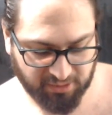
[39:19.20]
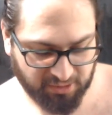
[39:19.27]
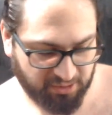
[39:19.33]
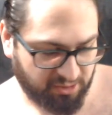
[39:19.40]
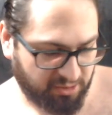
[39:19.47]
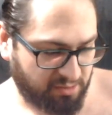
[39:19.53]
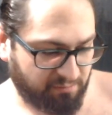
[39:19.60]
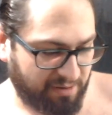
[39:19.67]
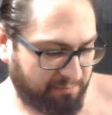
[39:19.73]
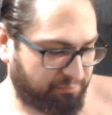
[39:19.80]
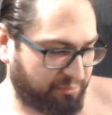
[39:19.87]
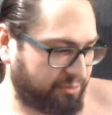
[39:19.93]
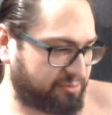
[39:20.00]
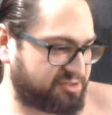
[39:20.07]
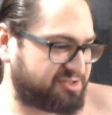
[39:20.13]
And my
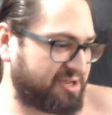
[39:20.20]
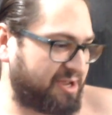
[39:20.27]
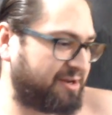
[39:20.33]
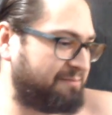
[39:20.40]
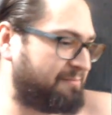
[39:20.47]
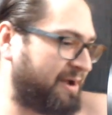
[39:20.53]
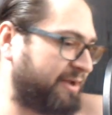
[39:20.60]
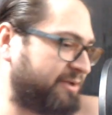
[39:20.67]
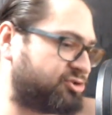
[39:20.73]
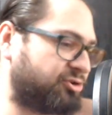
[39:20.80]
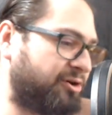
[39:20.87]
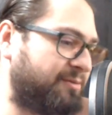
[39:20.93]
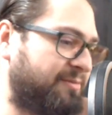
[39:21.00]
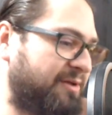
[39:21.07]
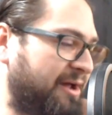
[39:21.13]
brother said he might
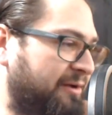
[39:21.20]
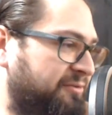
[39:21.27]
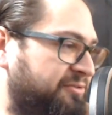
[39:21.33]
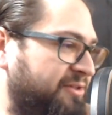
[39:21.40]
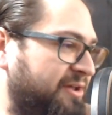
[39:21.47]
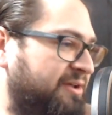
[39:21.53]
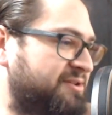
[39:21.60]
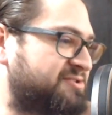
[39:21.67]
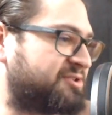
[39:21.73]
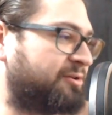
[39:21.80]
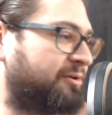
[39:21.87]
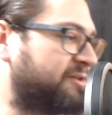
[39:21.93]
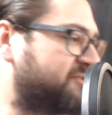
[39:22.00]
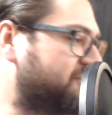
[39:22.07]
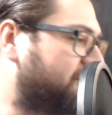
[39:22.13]
join me. I don't think he's
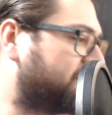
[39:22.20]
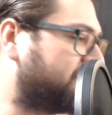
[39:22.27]
going to at this